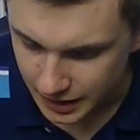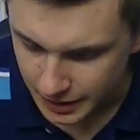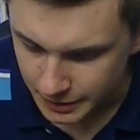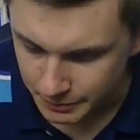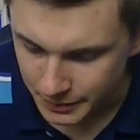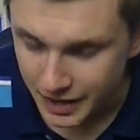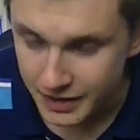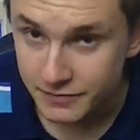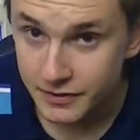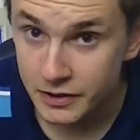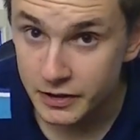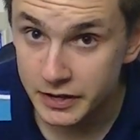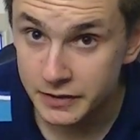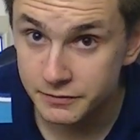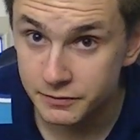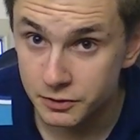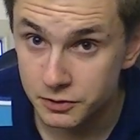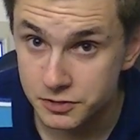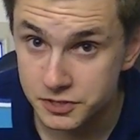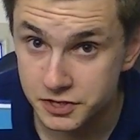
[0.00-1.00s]
my very
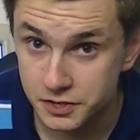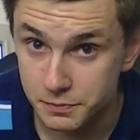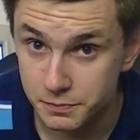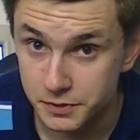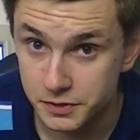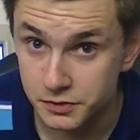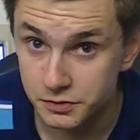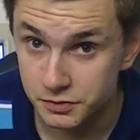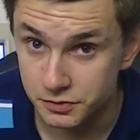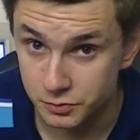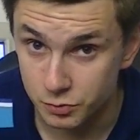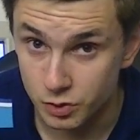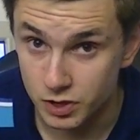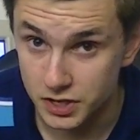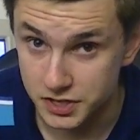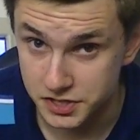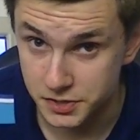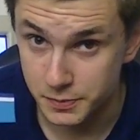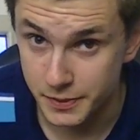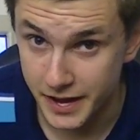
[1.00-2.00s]
first computer
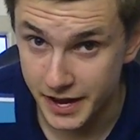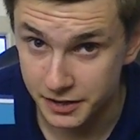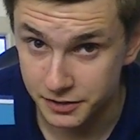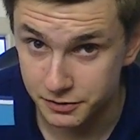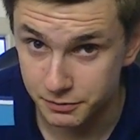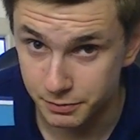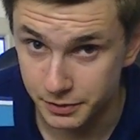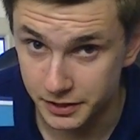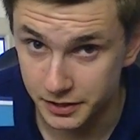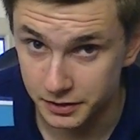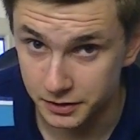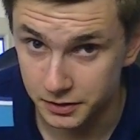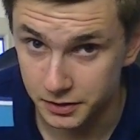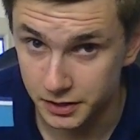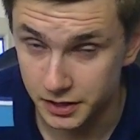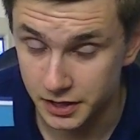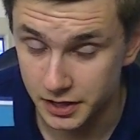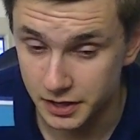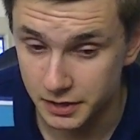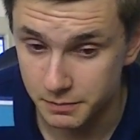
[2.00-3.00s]
was a Packard
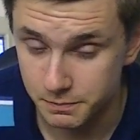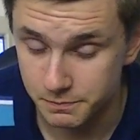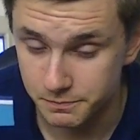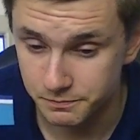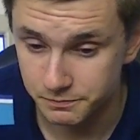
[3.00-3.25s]
Bell.